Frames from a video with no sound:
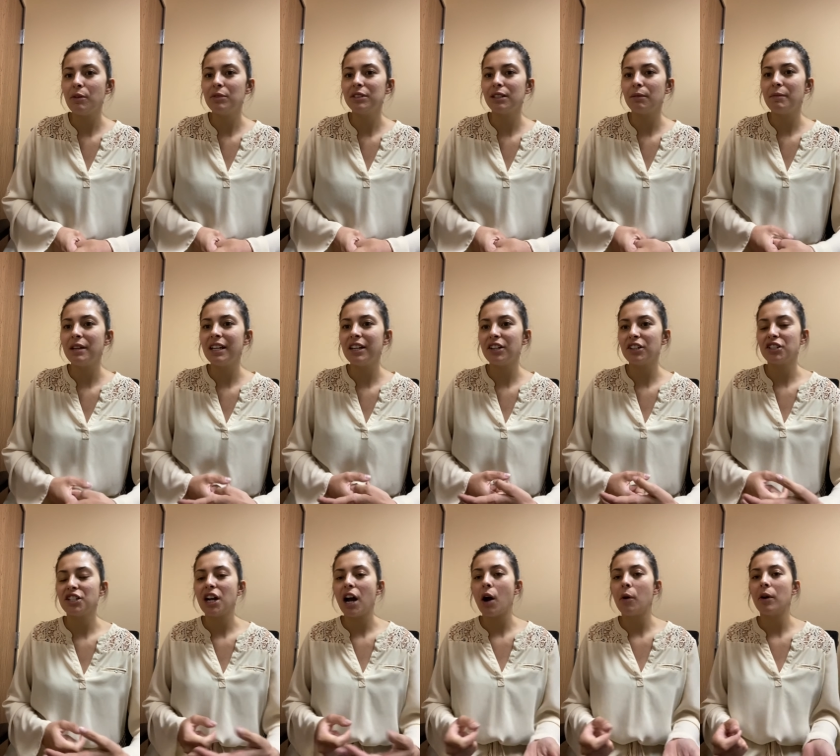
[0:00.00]
was a meteor
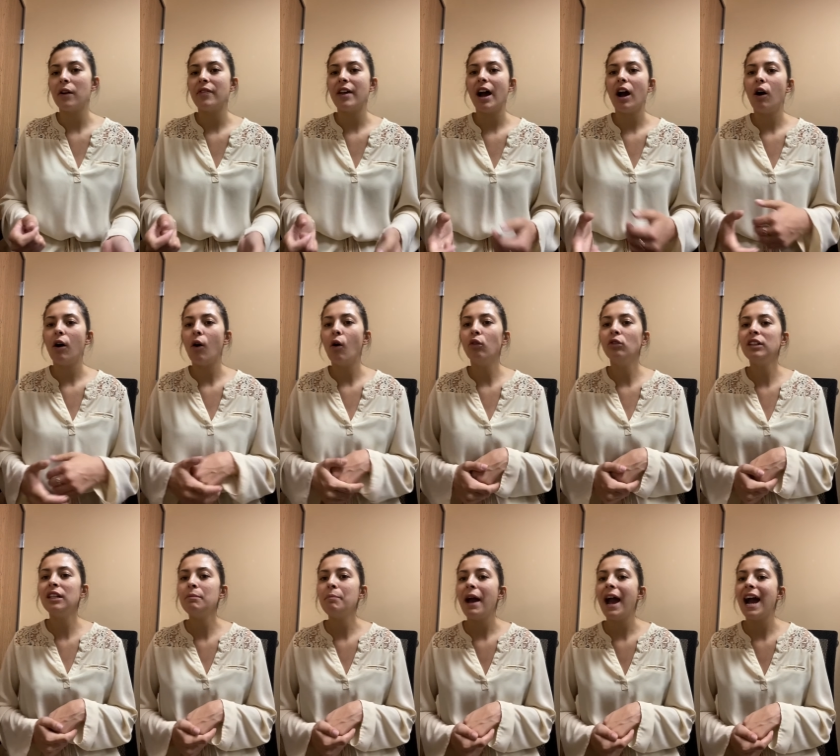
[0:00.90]
shower that
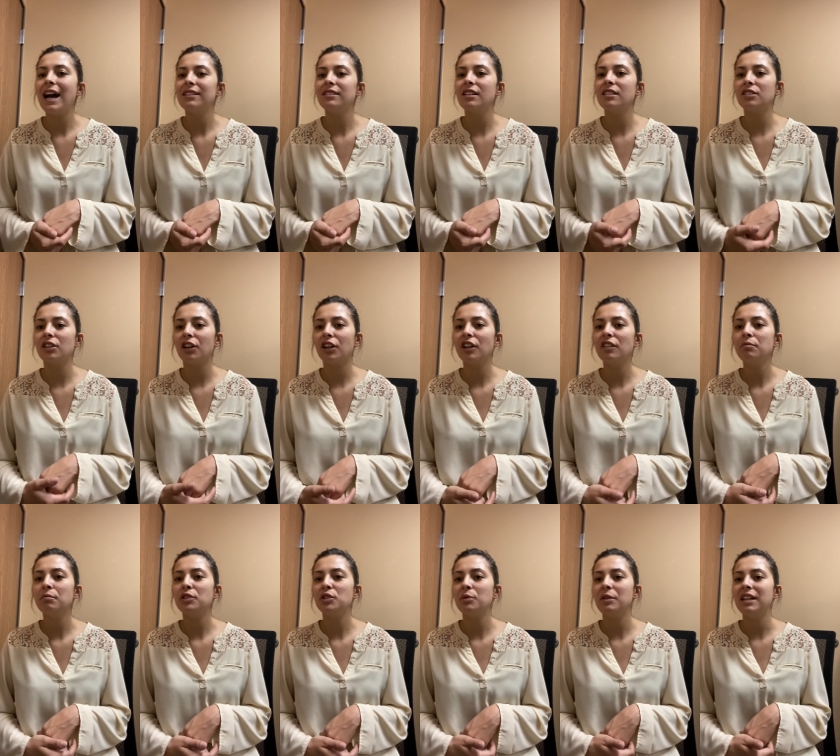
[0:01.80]
only passes Earth
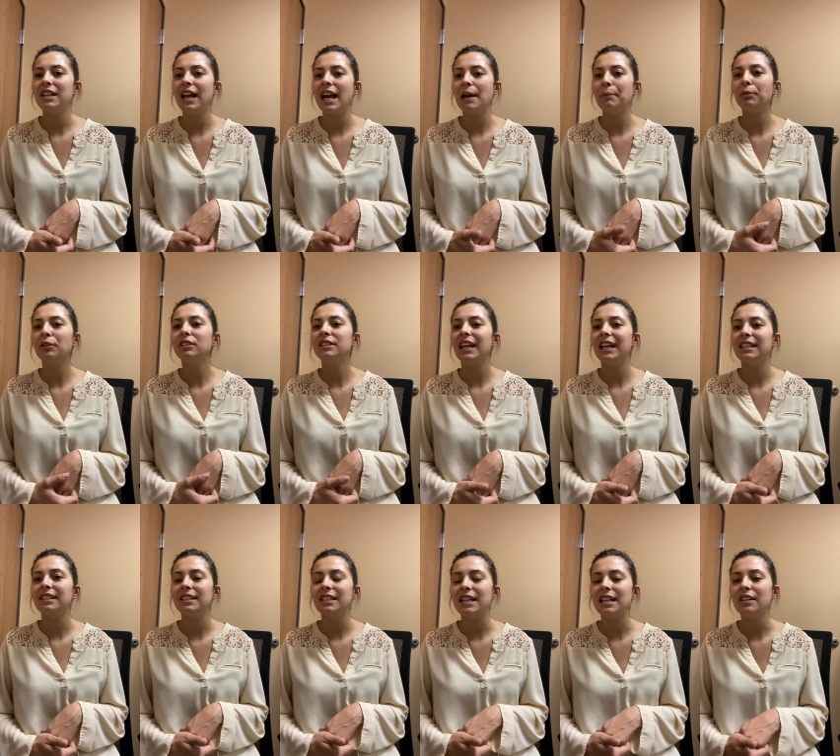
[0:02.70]
between April
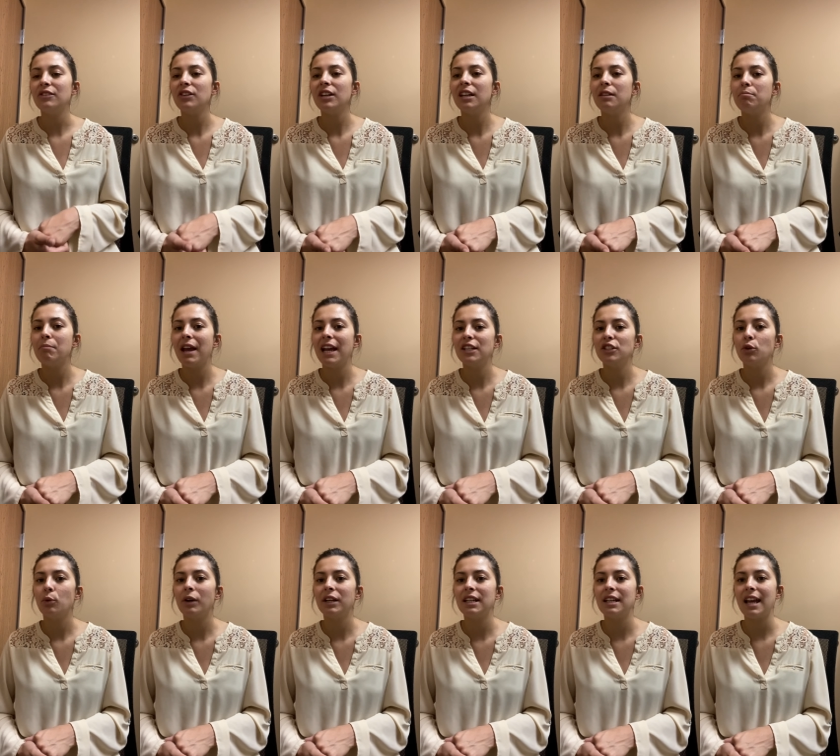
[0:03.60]
19th and May
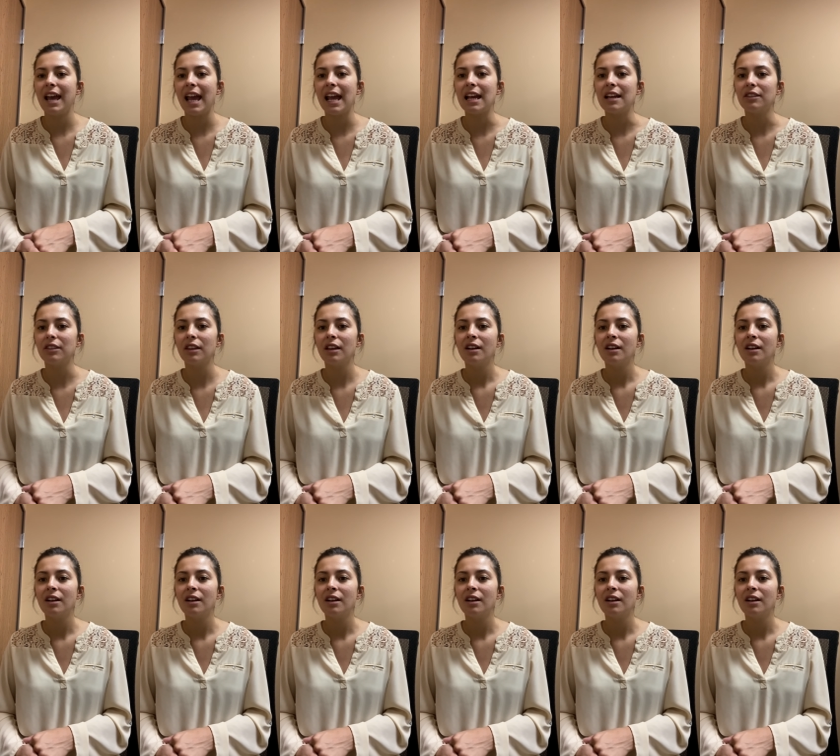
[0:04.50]
28th.